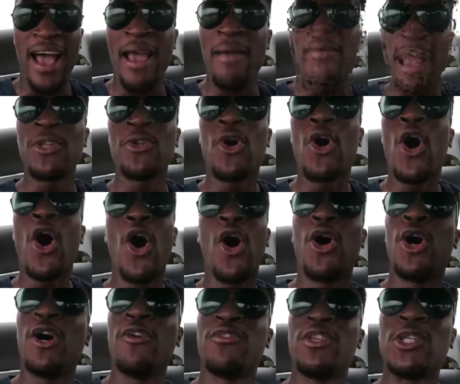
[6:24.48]
I'm in
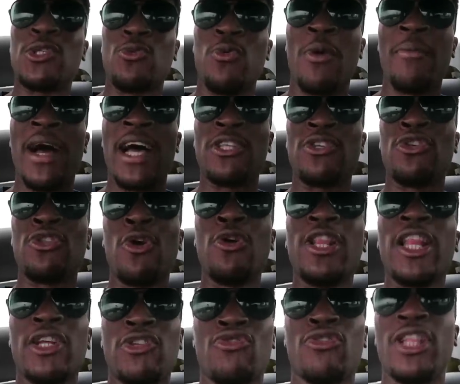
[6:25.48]
awe of this woman. You
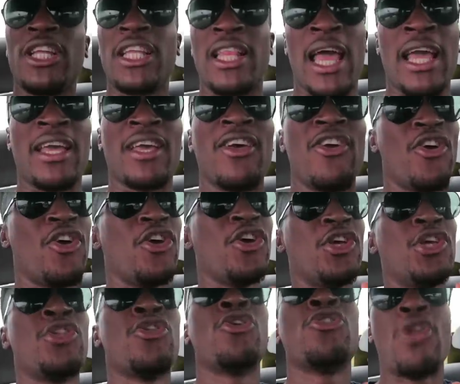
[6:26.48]
know, literally, like,
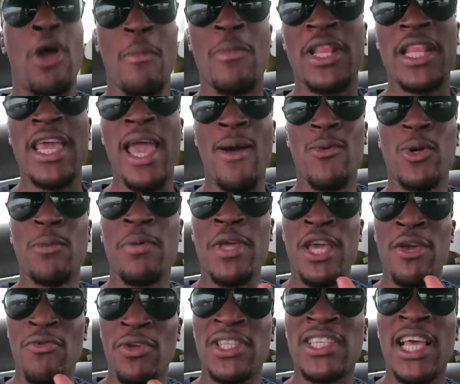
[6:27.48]
you know, normally I will
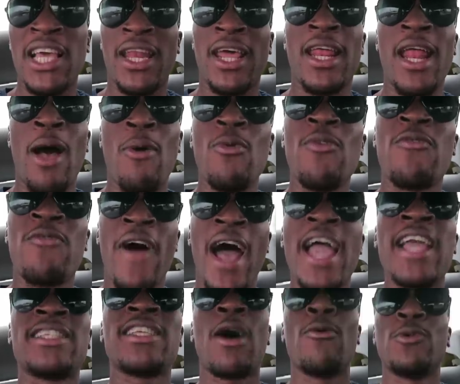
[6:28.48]
be irritated, I will
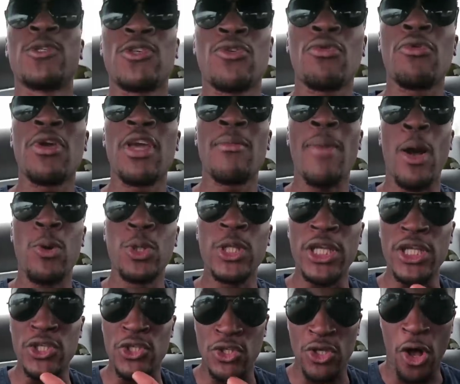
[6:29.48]
fight, I will scream, I
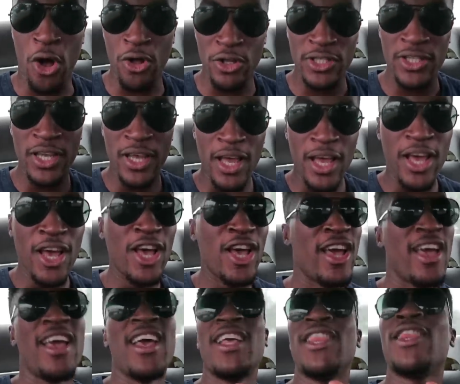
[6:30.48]
will insult.
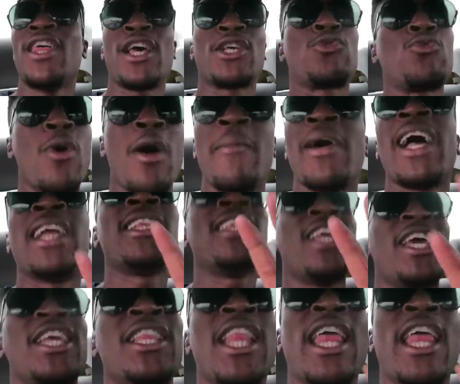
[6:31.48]
This woman